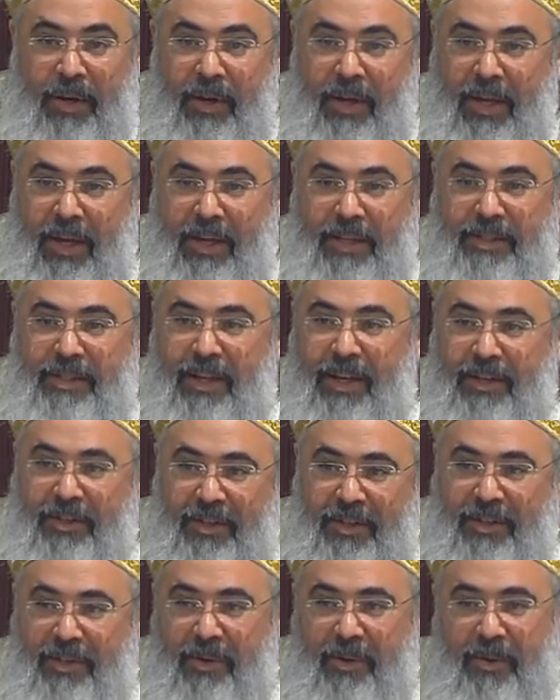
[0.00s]
It's not
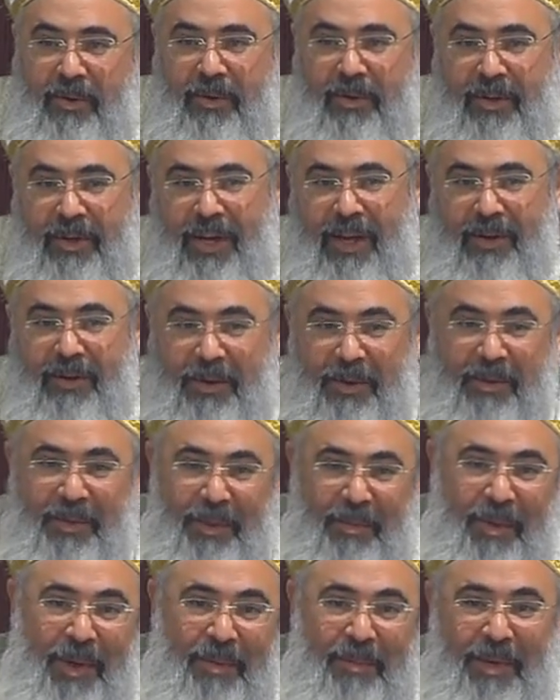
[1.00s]
just oh look how cute the
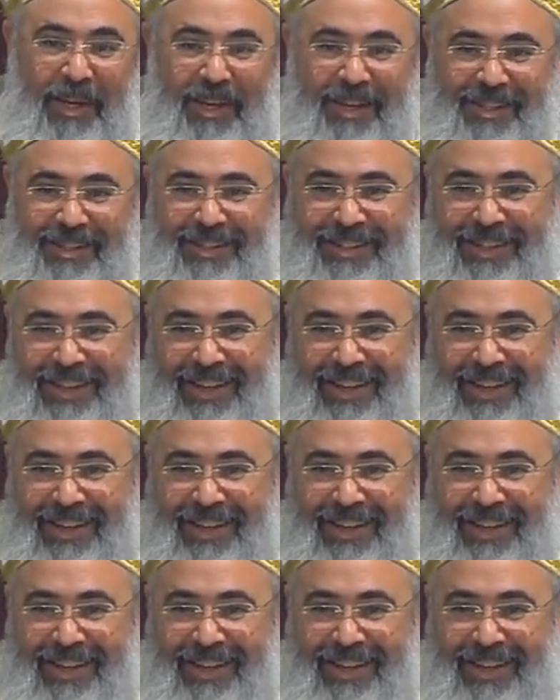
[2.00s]
baby is.